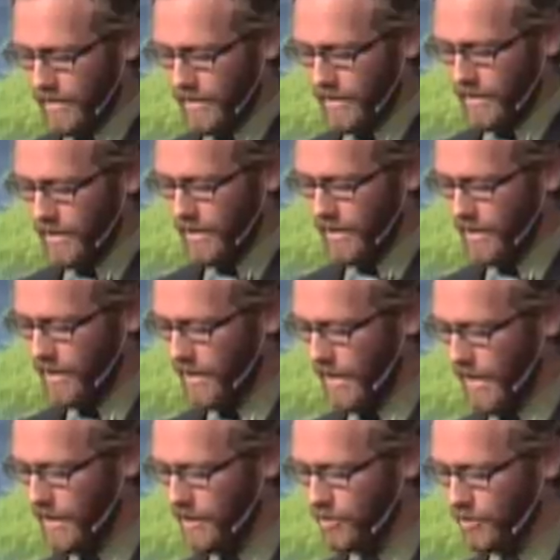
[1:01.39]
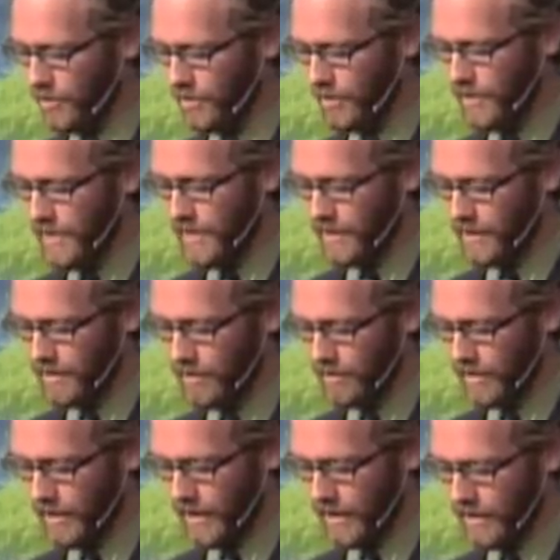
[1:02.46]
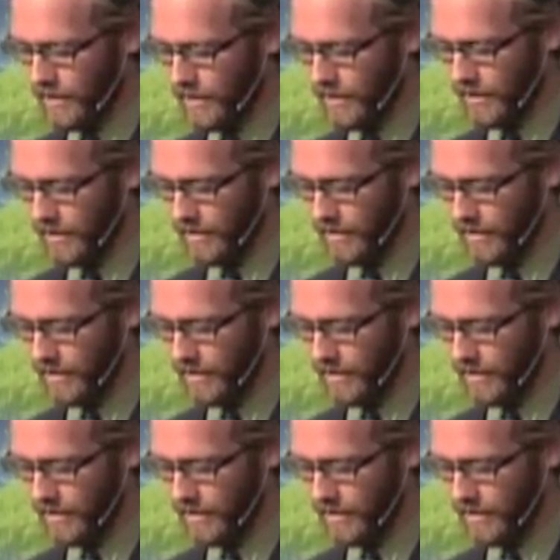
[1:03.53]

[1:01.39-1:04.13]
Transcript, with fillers: Send angels to be in this place,